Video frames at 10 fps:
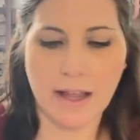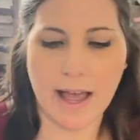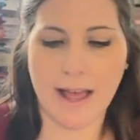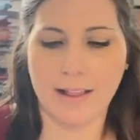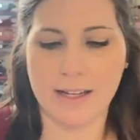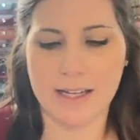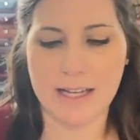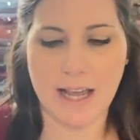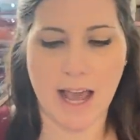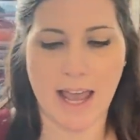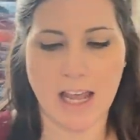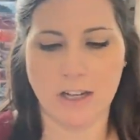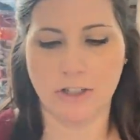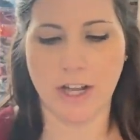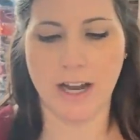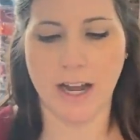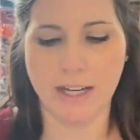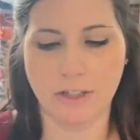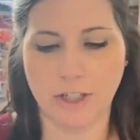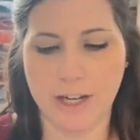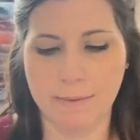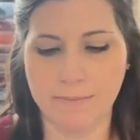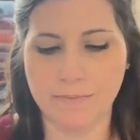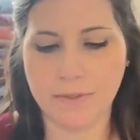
L-E-H-N-I-G.